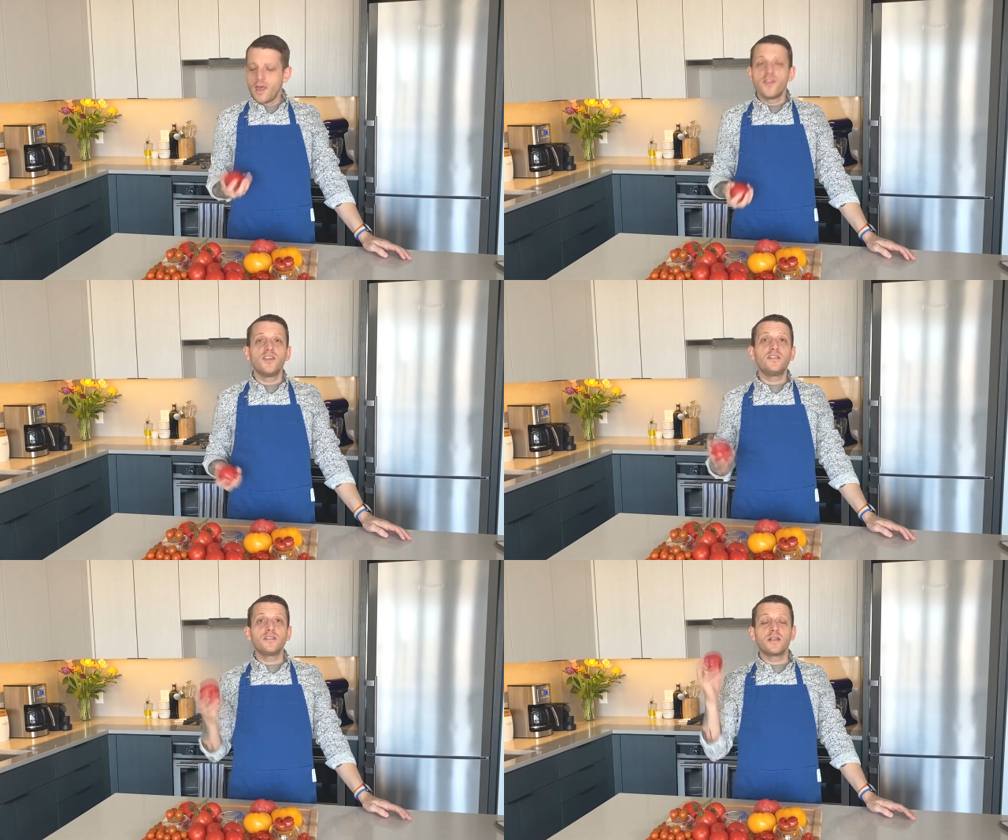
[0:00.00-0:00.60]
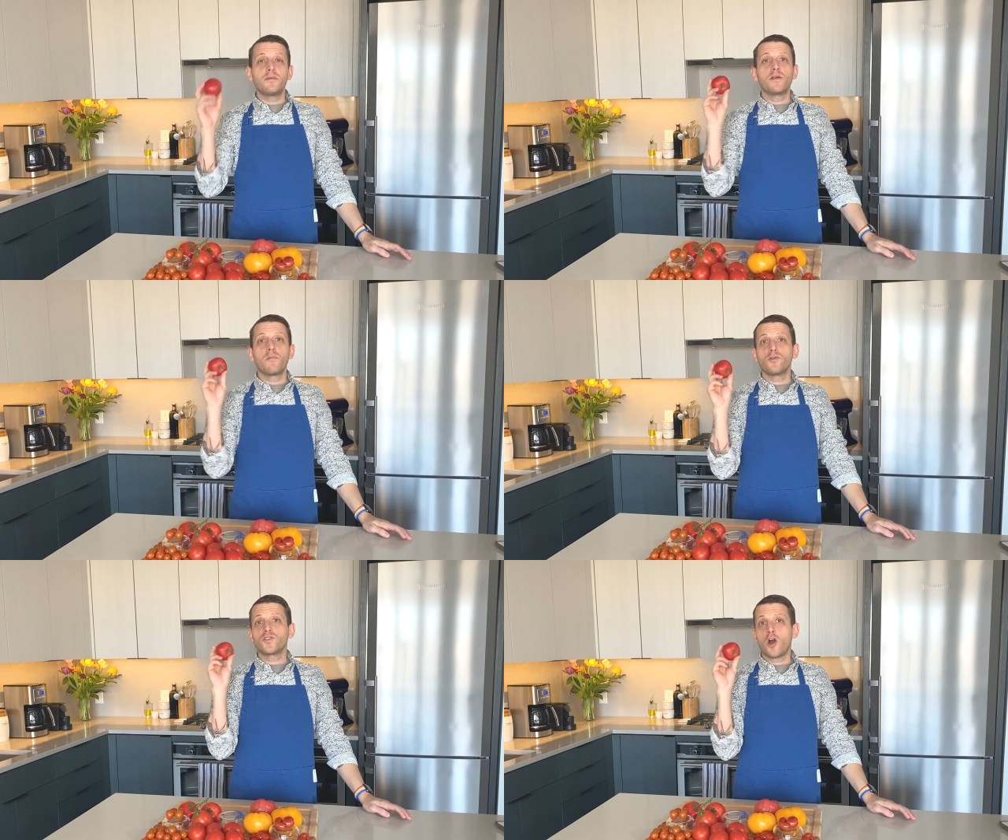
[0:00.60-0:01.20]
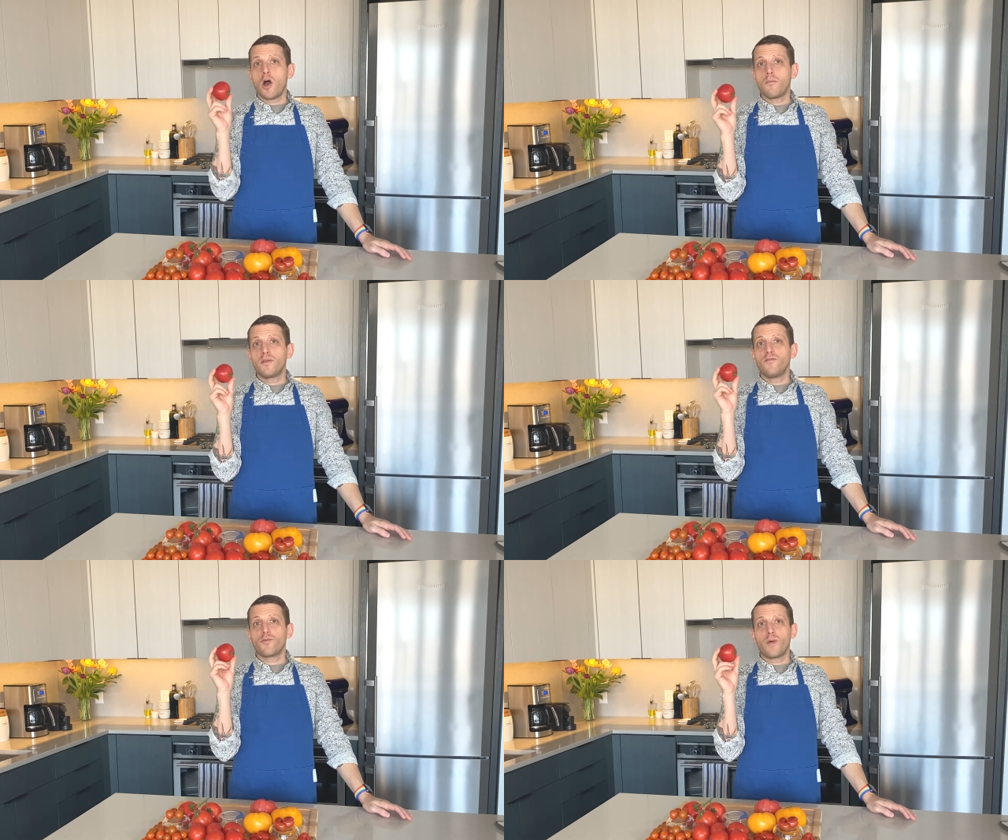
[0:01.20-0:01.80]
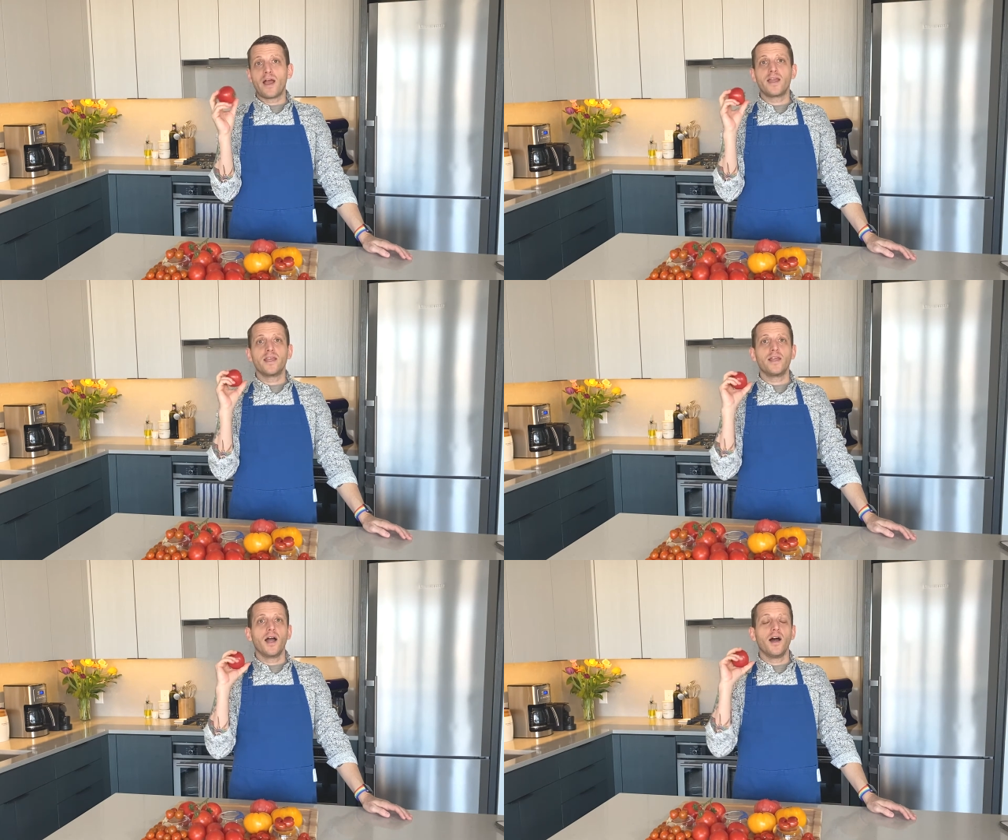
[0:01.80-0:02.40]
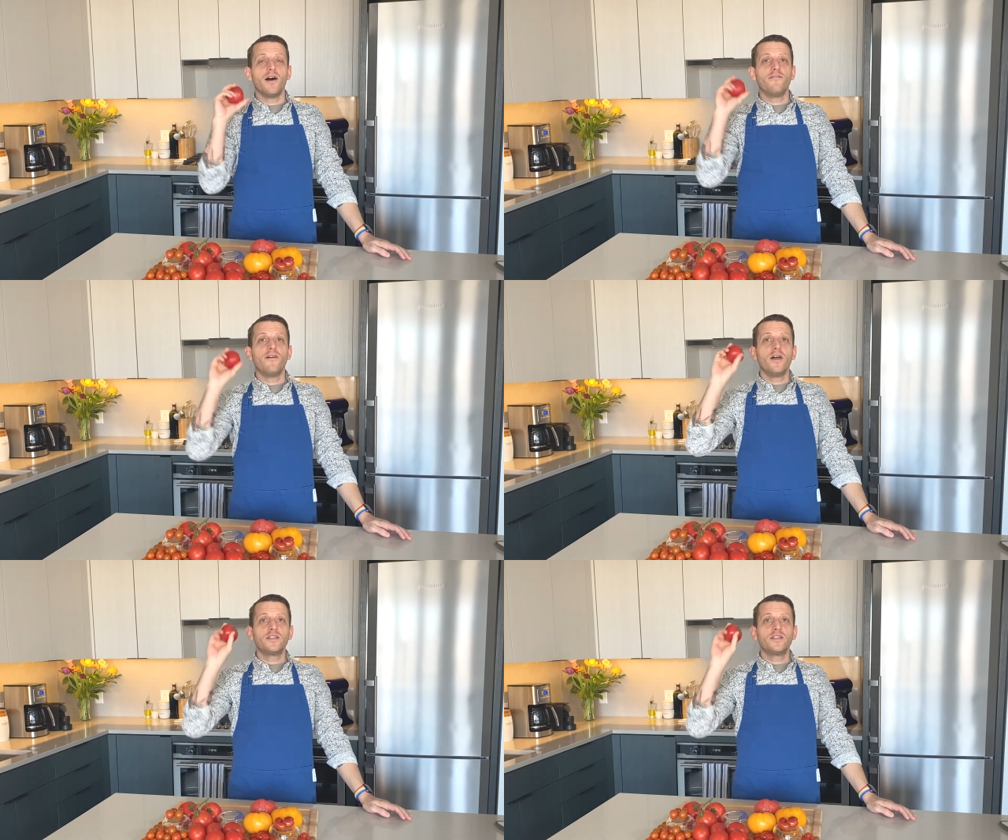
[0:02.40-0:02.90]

This is going to be your most common variety of